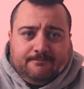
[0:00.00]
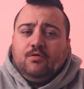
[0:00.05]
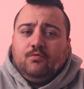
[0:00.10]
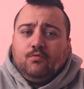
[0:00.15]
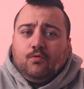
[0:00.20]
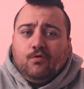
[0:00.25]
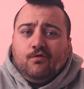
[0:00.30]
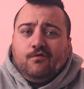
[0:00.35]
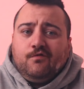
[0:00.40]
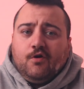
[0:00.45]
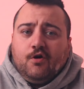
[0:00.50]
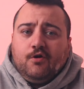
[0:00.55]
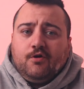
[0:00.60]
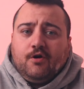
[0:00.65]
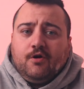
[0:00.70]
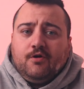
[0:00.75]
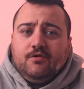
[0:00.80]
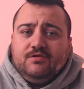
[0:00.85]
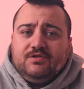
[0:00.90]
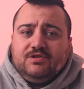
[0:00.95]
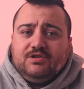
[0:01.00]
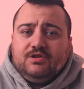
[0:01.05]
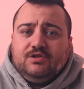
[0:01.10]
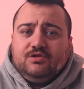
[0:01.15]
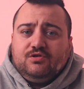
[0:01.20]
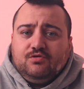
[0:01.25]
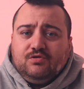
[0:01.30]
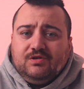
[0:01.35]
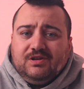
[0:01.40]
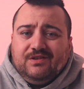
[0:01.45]
RAW photos
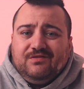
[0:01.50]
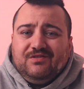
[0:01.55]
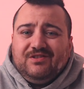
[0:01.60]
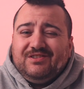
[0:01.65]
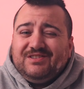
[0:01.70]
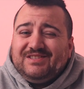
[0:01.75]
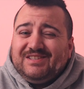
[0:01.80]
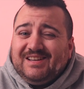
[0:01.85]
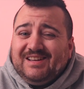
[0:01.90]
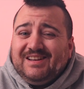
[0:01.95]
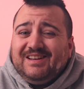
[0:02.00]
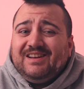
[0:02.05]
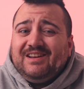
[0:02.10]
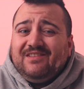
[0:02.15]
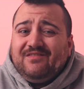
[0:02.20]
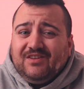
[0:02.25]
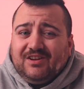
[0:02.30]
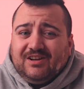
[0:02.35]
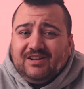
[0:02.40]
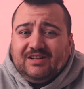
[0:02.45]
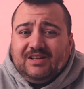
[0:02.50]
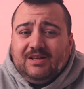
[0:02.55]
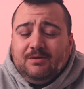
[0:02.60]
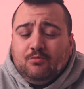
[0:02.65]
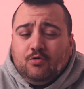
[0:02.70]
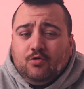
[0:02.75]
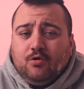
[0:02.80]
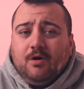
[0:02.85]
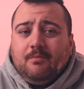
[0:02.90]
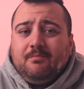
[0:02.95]
do give you significantly
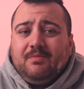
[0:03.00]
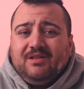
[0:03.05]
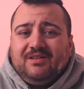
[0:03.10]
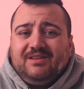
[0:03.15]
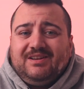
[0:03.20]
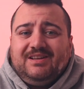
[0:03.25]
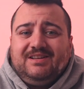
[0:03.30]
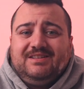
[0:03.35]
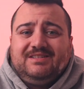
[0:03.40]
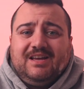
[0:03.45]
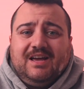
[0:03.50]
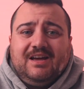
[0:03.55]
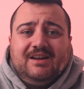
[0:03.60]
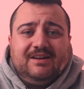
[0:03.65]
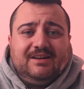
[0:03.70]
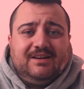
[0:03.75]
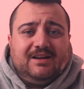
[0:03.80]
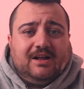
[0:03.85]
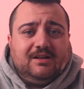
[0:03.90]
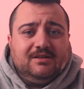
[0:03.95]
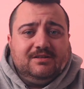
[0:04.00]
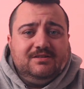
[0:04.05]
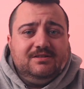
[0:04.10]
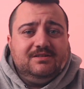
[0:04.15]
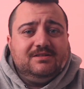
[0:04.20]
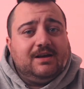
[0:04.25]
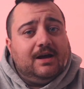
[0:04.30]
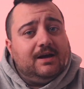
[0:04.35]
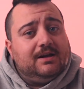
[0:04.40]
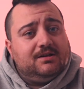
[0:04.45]
more ability to edit
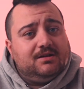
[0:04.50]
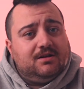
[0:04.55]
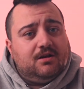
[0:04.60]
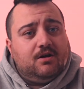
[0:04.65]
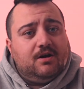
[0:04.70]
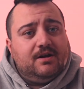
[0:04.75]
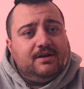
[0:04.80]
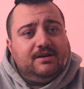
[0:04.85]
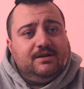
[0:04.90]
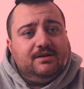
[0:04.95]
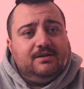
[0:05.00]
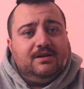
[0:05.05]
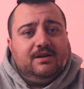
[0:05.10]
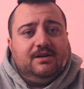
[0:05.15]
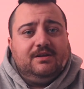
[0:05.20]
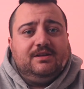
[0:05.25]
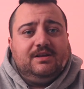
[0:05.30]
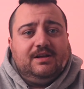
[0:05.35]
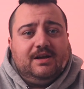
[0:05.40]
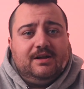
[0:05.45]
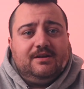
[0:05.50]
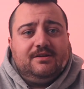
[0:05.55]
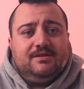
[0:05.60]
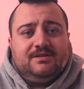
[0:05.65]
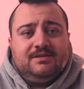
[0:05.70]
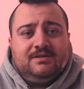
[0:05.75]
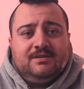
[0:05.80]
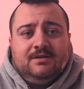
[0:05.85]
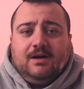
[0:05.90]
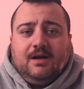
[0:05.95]
colors and lighting in the edit,
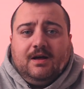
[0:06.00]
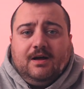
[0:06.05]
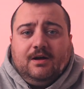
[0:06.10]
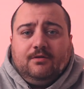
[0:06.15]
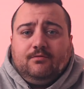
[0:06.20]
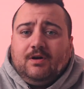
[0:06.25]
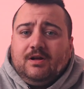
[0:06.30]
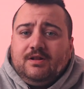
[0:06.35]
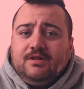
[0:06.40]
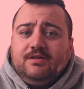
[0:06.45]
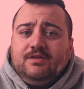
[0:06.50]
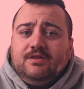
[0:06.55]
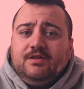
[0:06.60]
rather